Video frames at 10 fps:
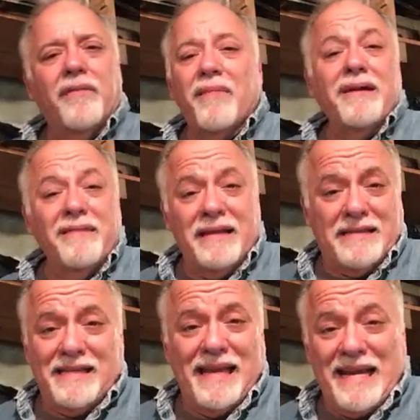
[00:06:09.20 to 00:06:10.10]
Maynard didn't
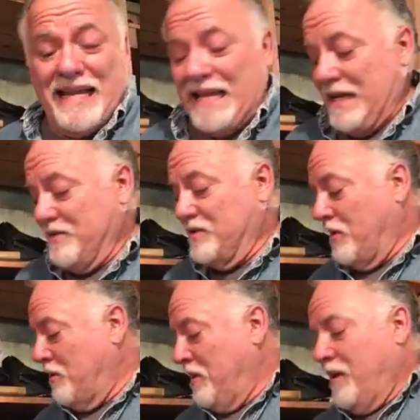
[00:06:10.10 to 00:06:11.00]
see anything.
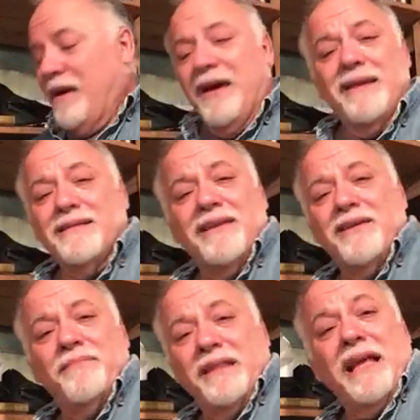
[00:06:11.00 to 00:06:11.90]
So he said,
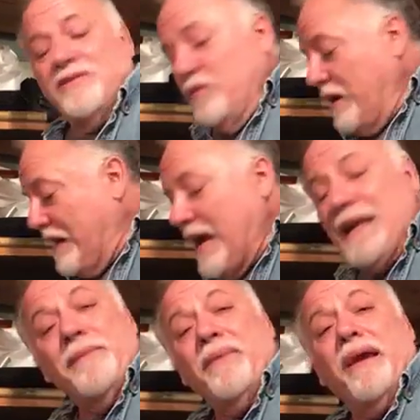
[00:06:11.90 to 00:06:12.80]
yeah, but that's the way it
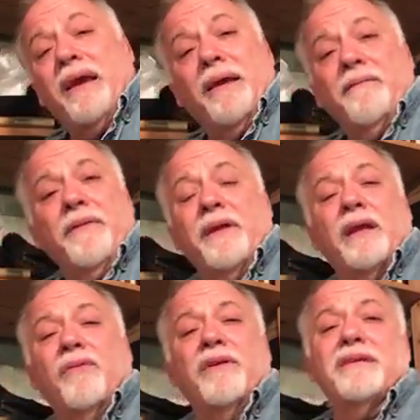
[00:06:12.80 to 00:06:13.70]
had to be.
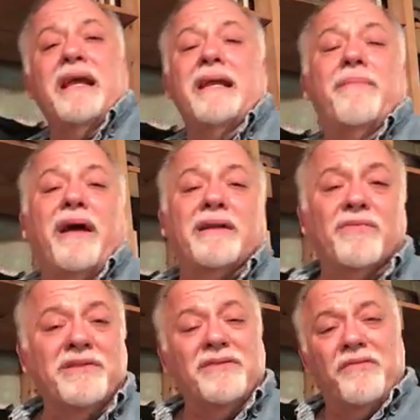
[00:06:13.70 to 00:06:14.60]
It wasn't anybody's, it
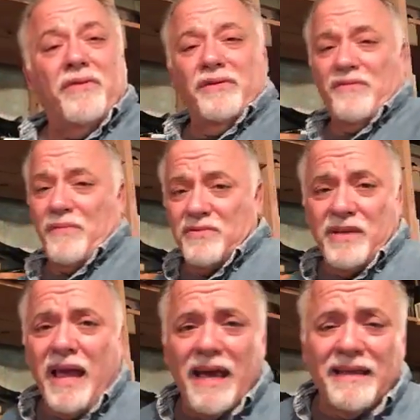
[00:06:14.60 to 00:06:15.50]
wasn't the fault of
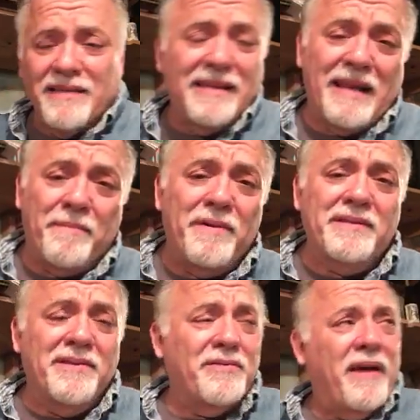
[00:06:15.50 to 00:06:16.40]
Mosaic. This is how the
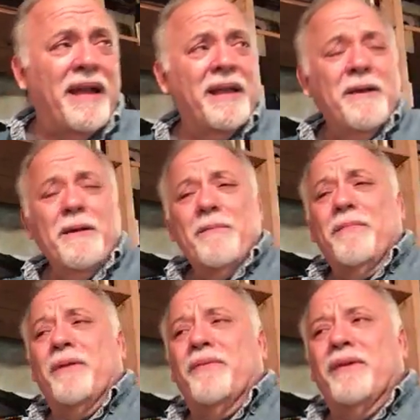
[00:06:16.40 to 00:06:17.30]
business ran.
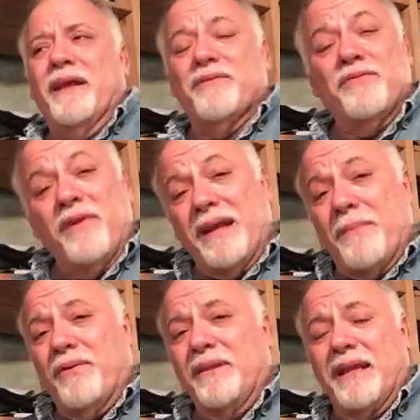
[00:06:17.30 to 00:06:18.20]
But when it was funny, I
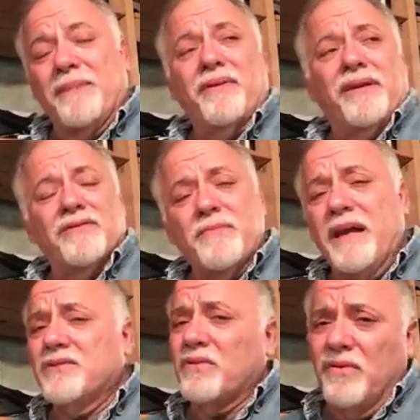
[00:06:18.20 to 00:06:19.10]
put that up and he goes,
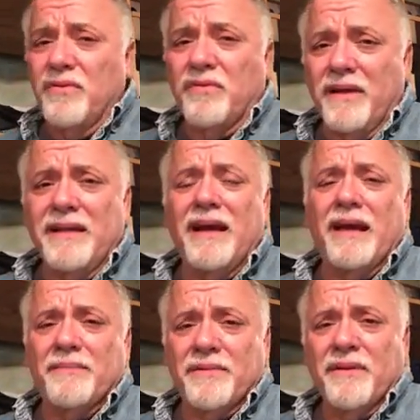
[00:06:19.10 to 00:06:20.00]
man, screwed 3
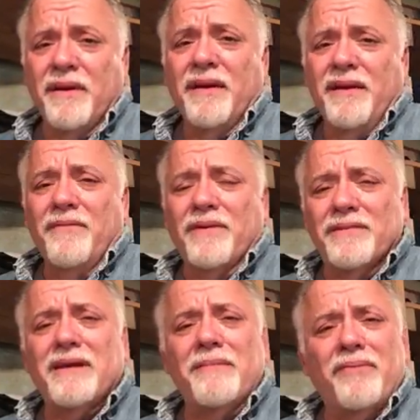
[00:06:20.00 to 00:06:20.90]
times for the
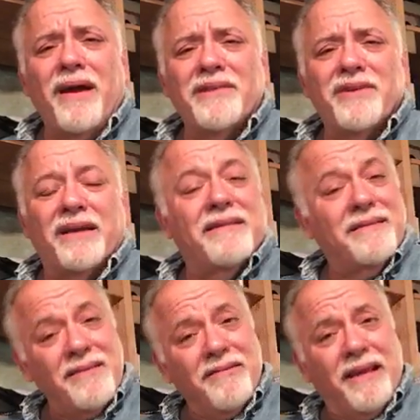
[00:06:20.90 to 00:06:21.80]
same project. I was
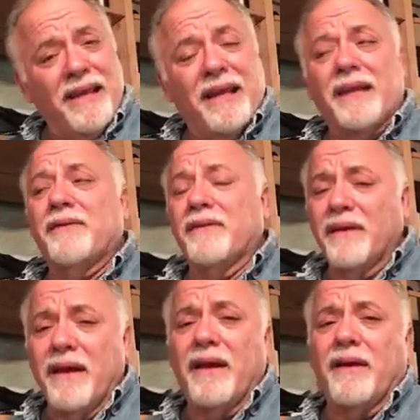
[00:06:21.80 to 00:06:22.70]
like, no kidding. And he goes,
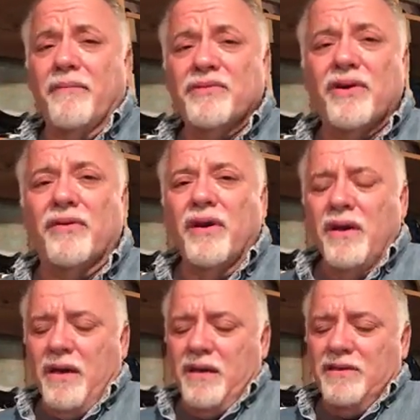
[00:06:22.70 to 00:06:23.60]
yeah. So
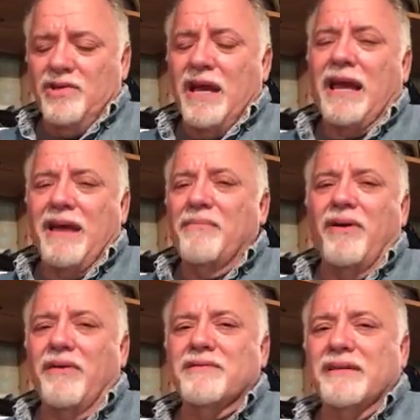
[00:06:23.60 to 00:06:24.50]
check out
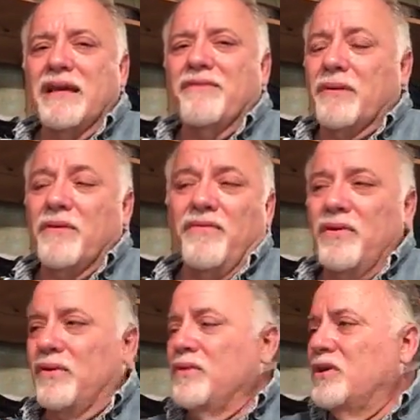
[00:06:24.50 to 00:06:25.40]
Morris Levy. I mean, if you
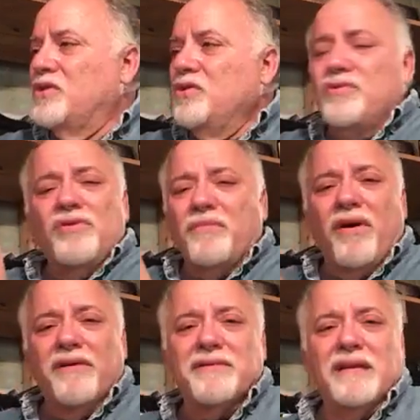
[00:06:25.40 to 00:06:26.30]
YouTube
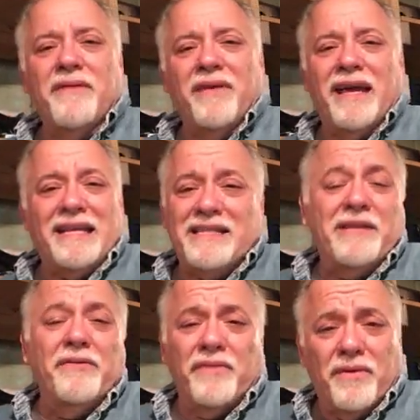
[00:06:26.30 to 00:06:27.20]
Morris Levy and he's
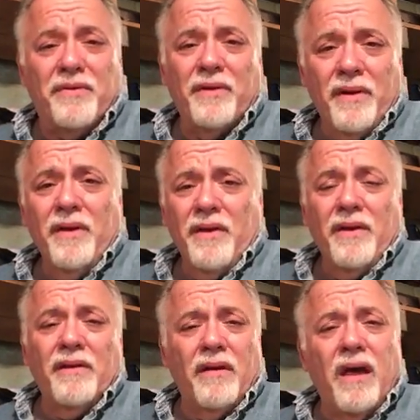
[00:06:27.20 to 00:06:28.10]
interviewed,
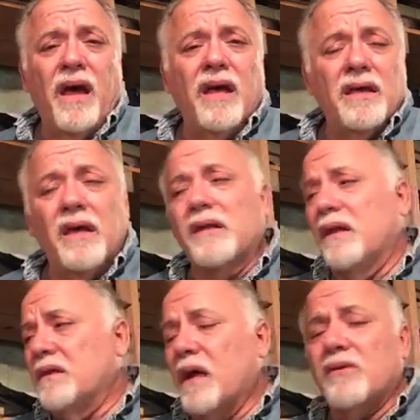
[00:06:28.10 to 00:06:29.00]

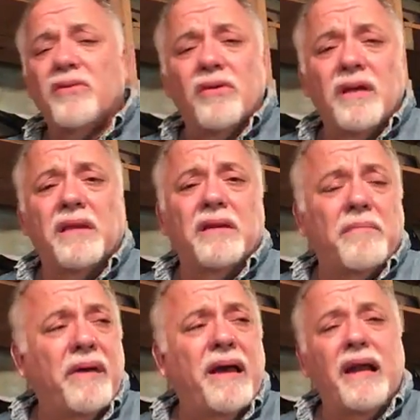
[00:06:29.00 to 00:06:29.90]
I don't know nothing
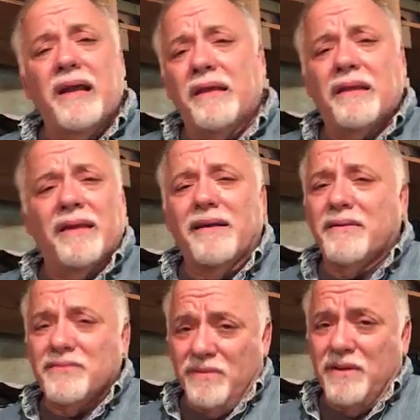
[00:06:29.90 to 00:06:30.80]
about anything. It
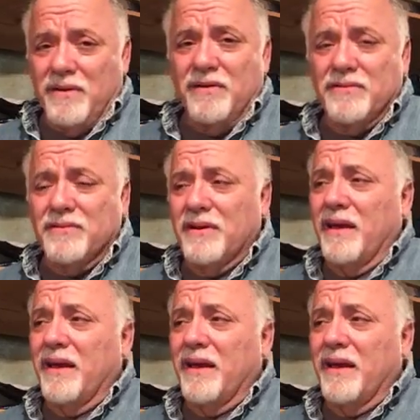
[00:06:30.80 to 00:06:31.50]
was one of those.